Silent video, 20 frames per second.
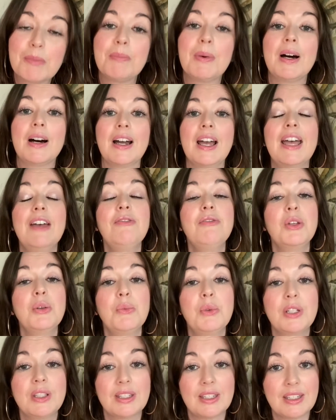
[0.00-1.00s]
But if you
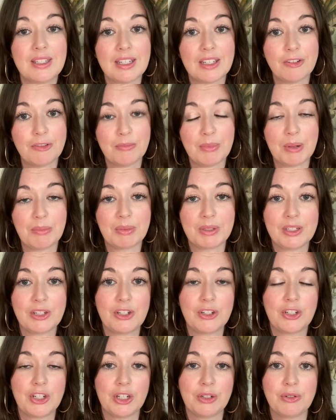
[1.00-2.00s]
want to self-publish
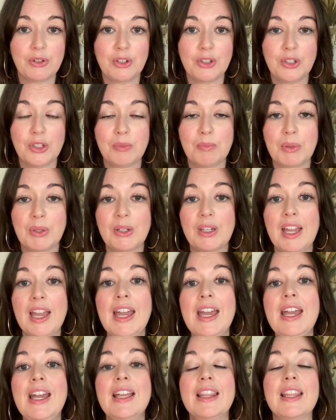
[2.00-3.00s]
a children's book,
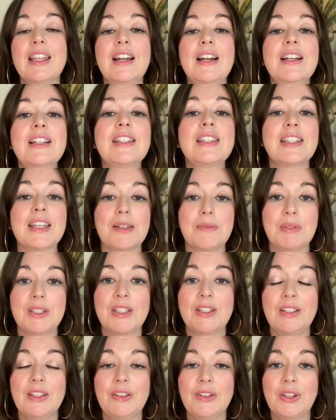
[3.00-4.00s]
there are steps
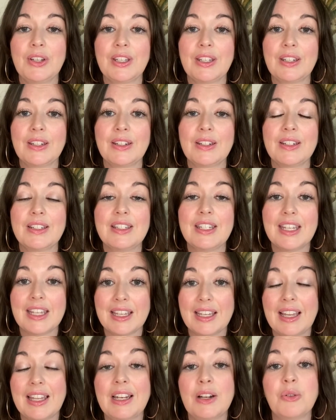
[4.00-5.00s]
that you can
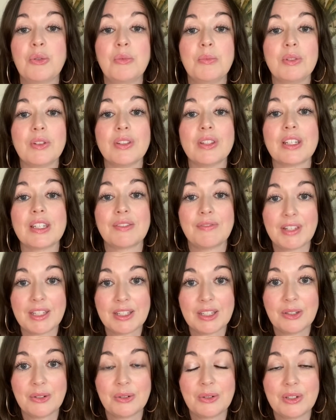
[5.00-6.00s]
take, and I hope that this
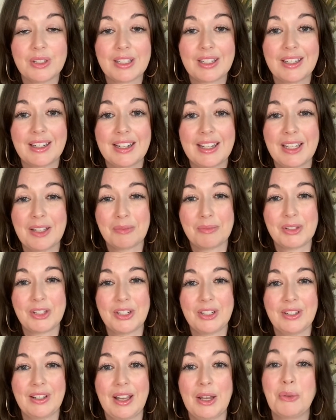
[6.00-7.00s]
video is going to help
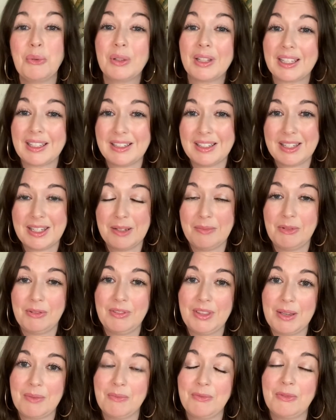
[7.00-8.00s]
outline some of
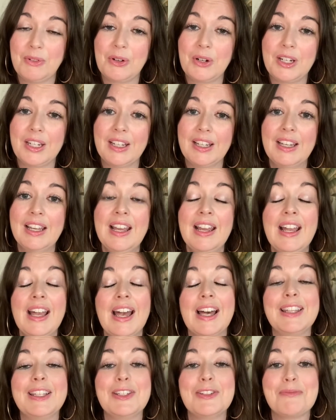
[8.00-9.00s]
them for you,
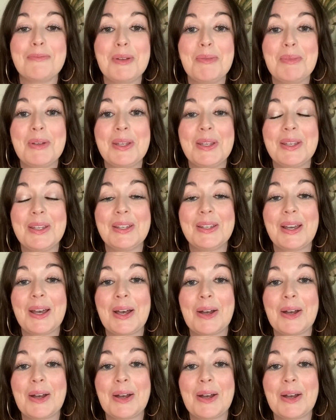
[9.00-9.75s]
and that you've maybe